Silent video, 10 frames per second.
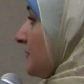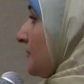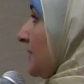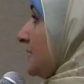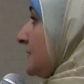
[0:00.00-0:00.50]

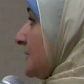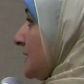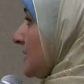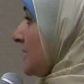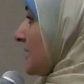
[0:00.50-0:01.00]
for it,
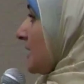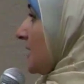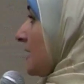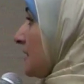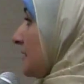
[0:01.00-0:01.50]

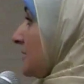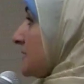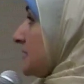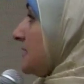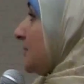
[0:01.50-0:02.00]
and there
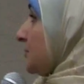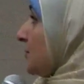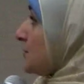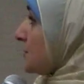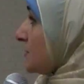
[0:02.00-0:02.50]
is
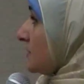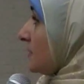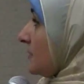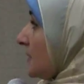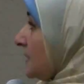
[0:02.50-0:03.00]
nematodes.
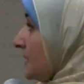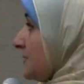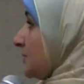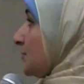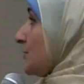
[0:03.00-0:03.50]
The
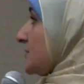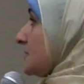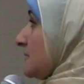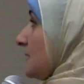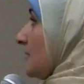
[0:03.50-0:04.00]
nematodes,
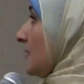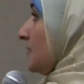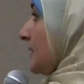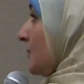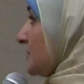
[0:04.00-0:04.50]

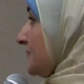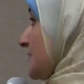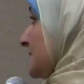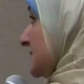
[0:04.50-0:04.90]
the most famous